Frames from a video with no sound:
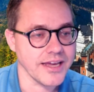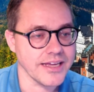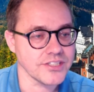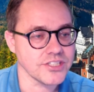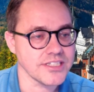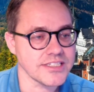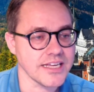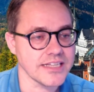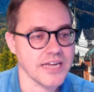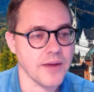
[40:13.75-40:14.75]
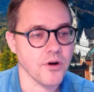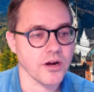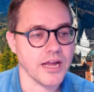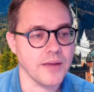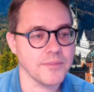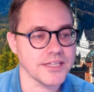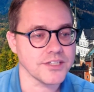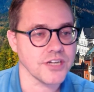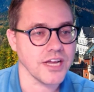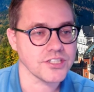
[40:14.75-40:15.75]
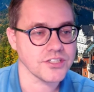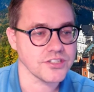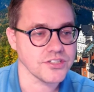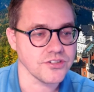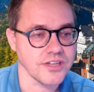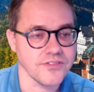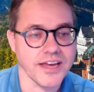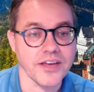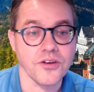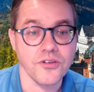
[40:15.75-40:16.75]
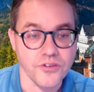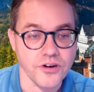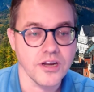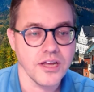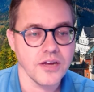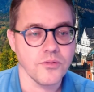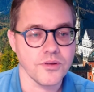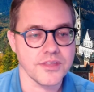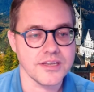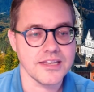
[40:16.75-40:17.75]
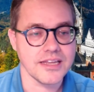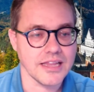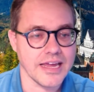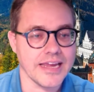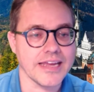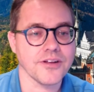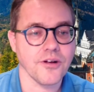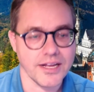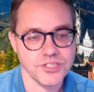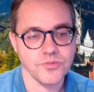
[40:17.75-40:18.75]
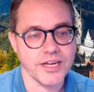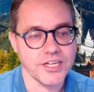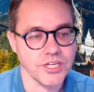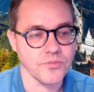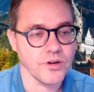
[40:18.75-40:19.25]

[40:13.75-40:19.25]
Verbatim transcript: and she says, hi, Mark, I'm an international student in Vancouver with the delay in graduation.